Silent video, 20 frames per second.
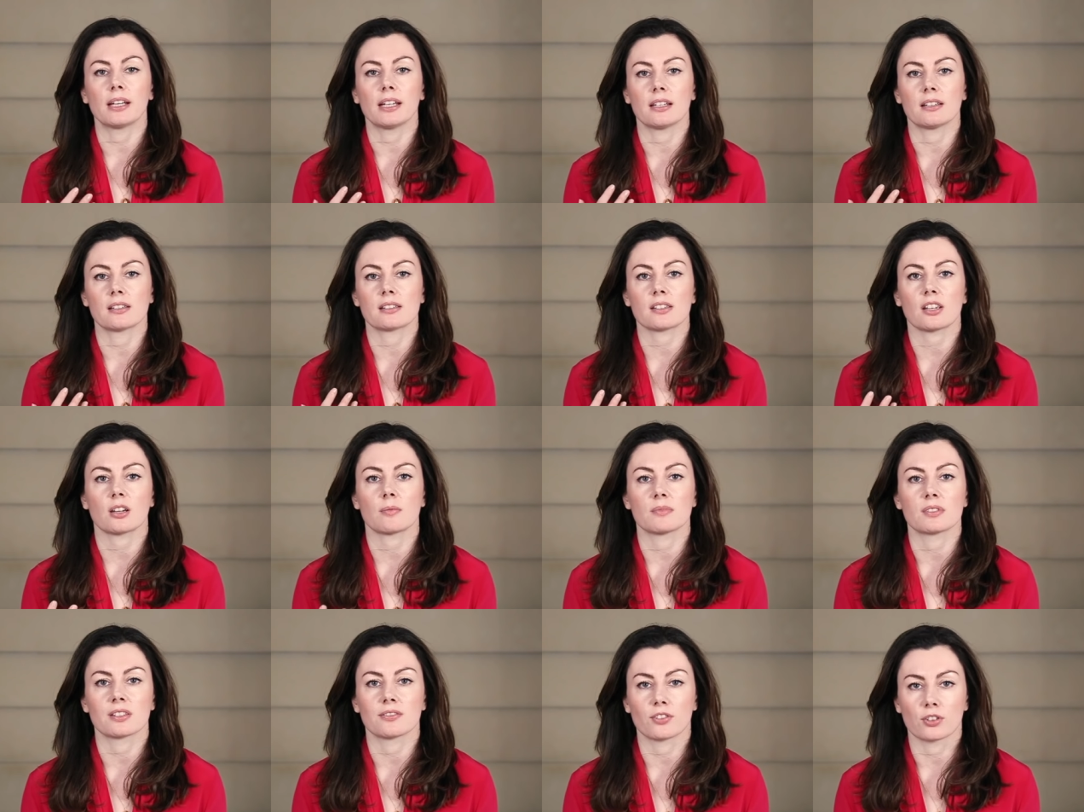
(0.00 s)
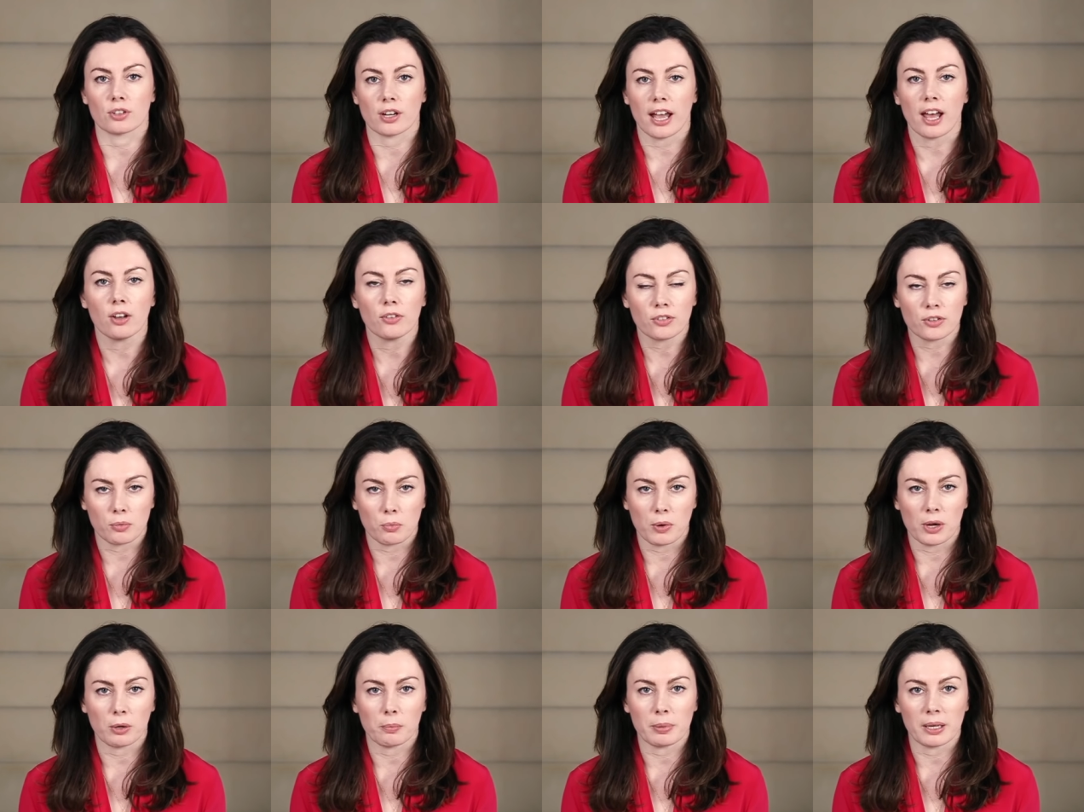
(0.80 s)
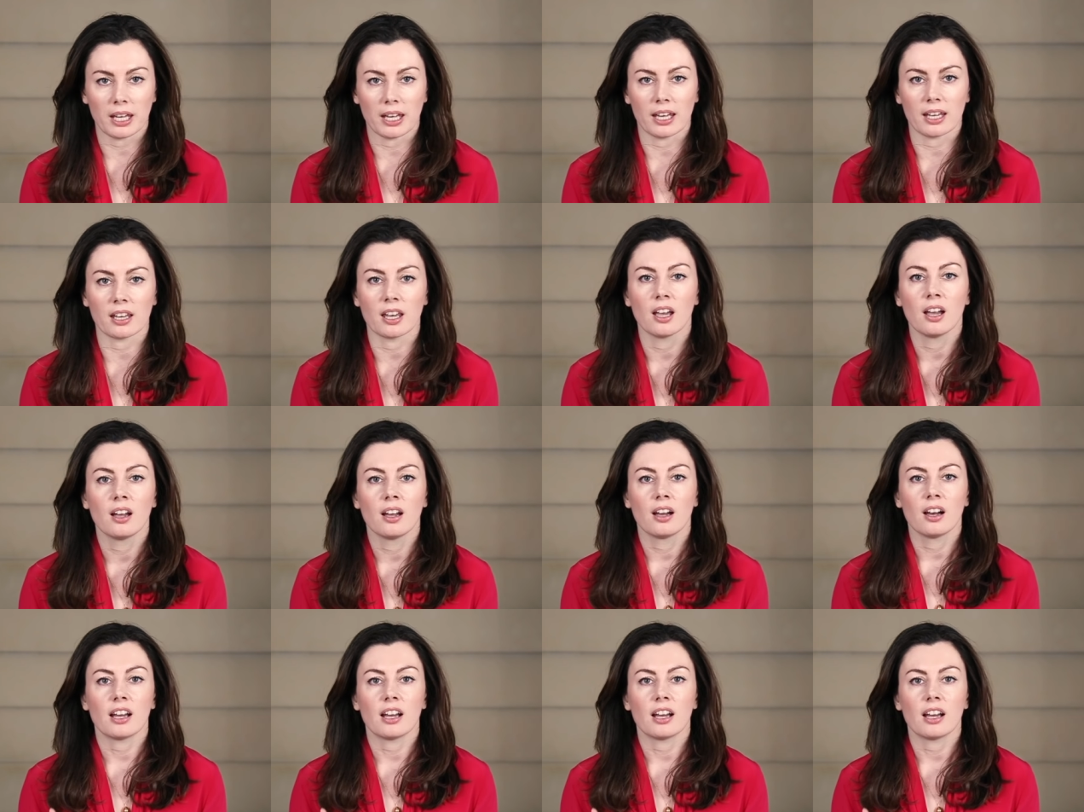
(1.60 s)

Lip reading: in terms of your health and well-being